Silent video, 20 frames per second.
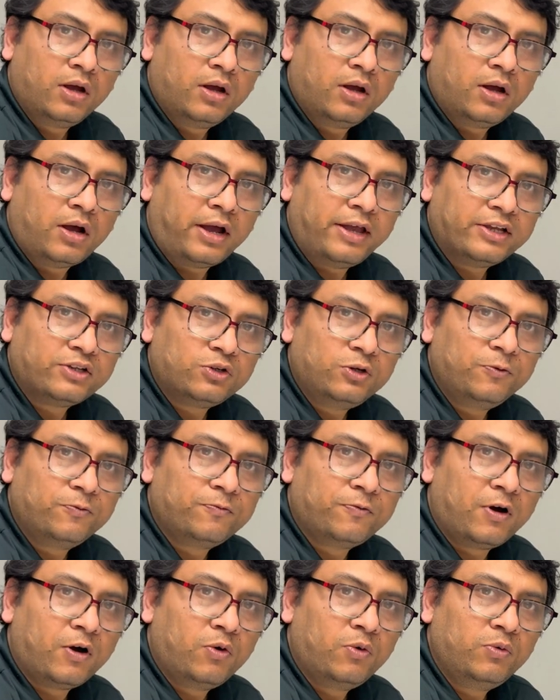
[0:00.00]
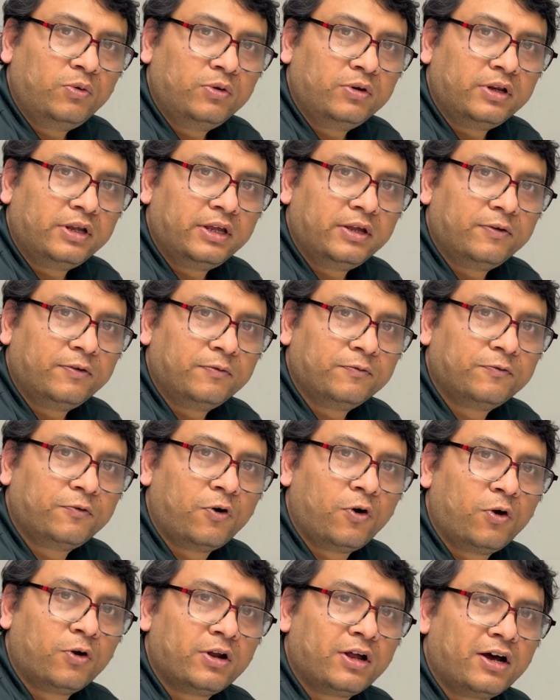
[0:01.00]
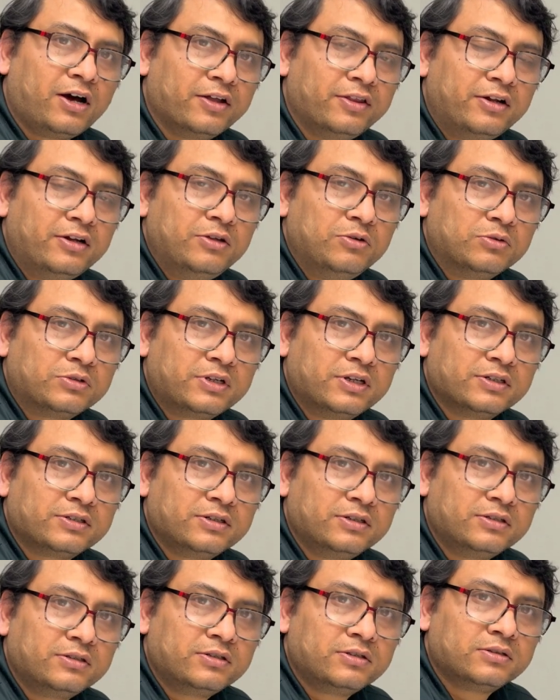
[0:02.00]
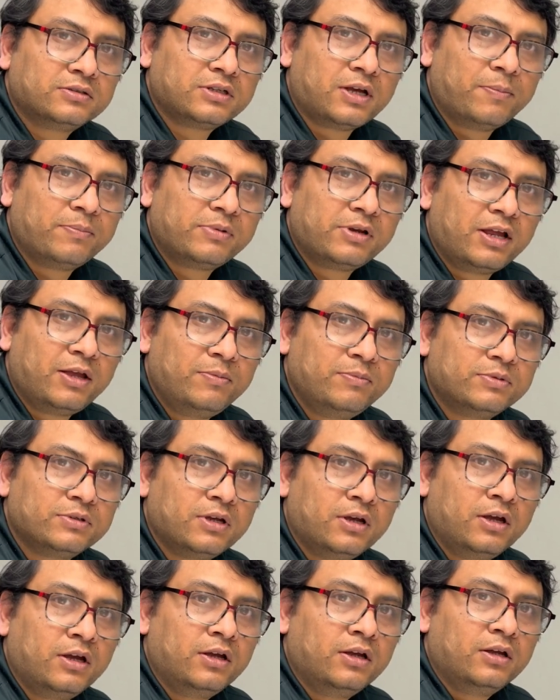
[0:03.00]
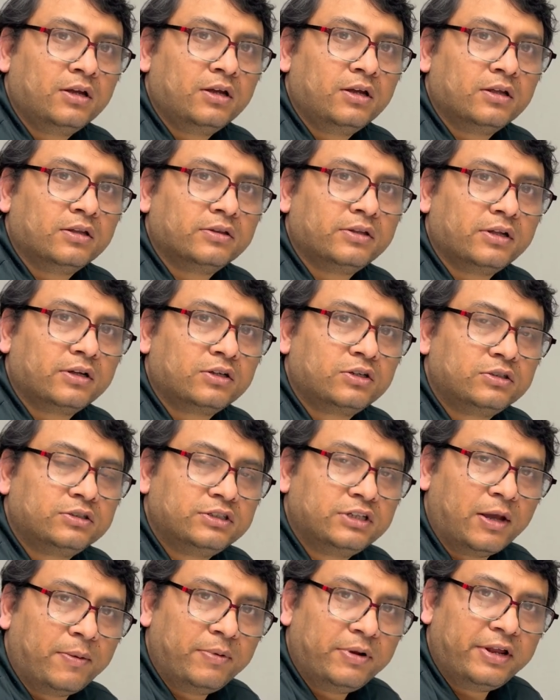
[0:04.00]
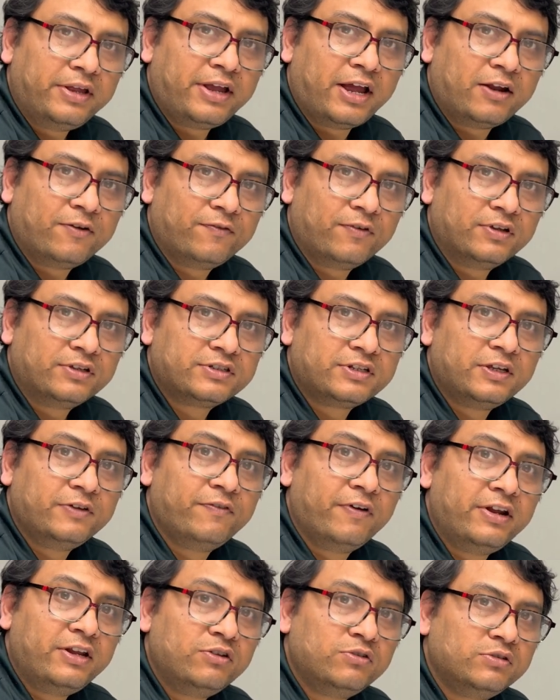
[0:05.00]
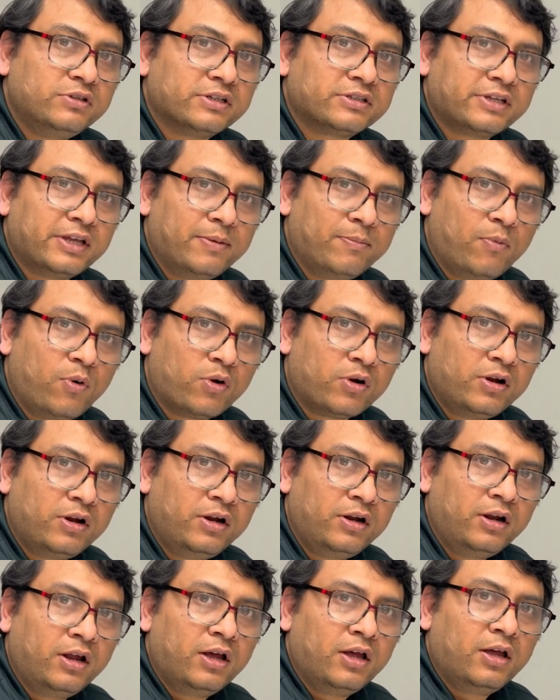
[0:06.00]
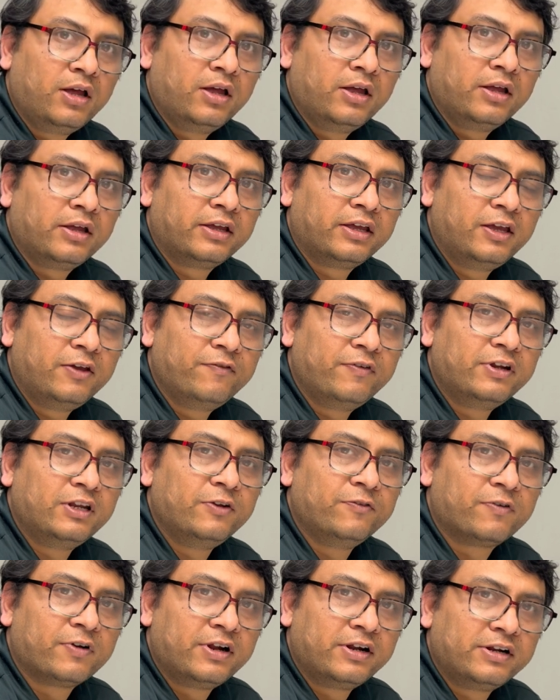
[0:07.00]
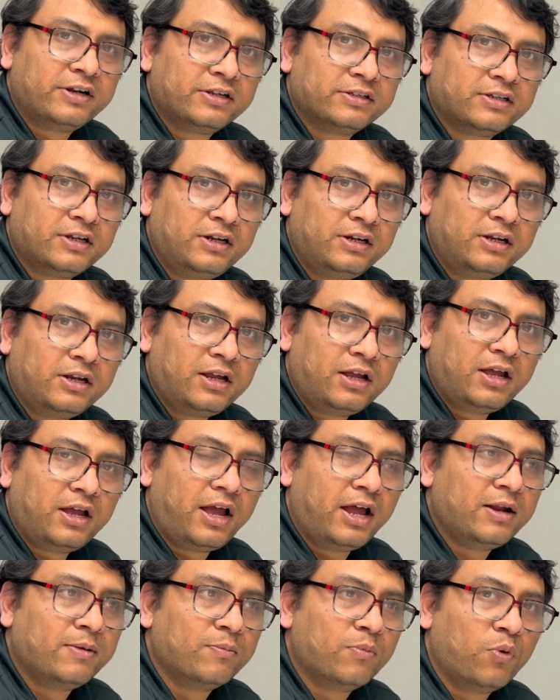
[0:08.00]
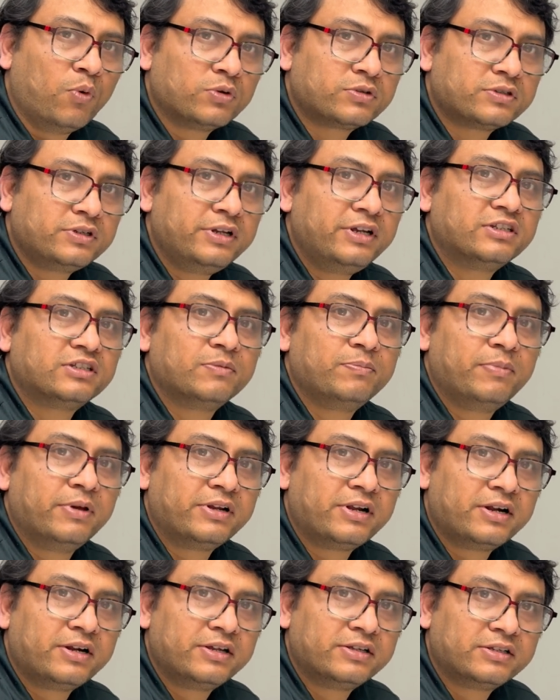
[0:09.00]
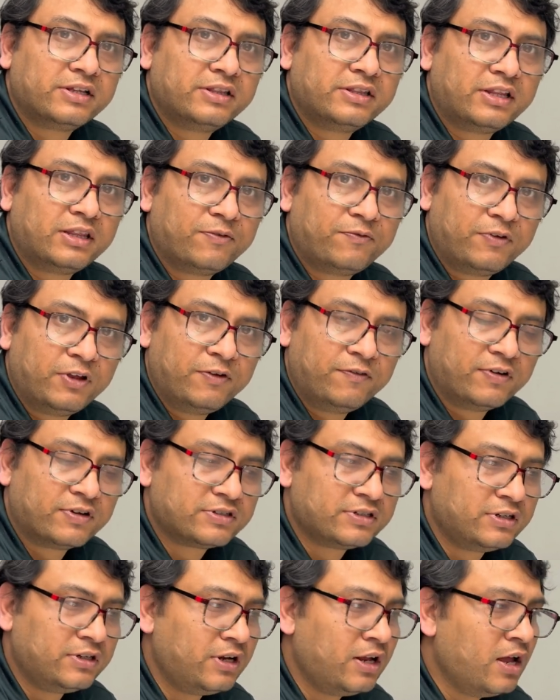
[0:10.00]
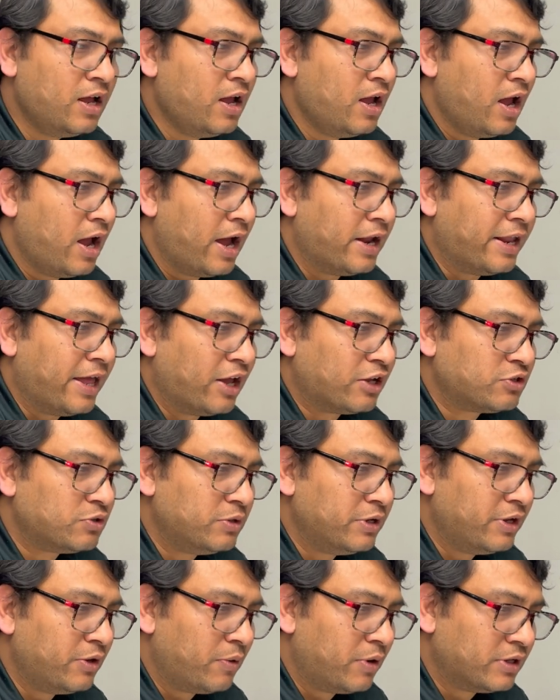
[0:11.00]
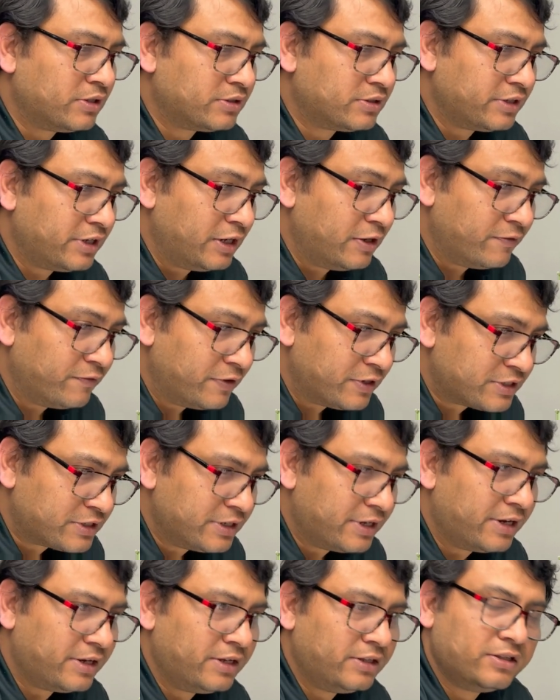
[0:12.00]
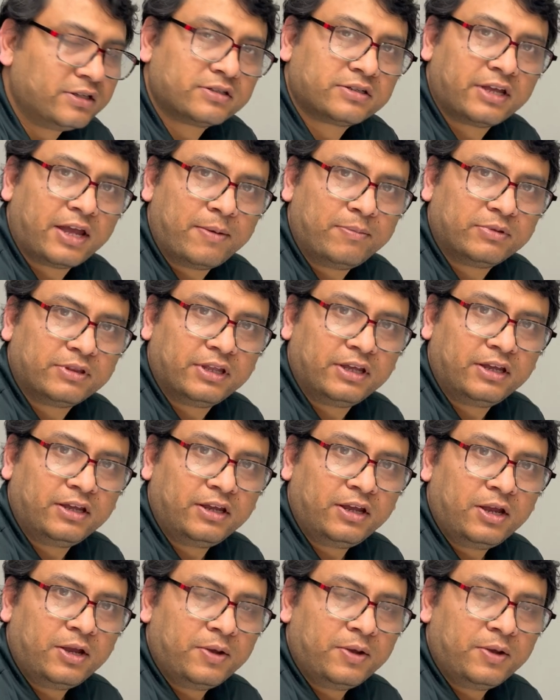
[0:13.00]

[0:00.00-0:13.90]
I actually found for other use cases, sometimes the Gemini advanced even using the same model give a different result and mostly it's a better result than the free version and I actually was investigating the same thing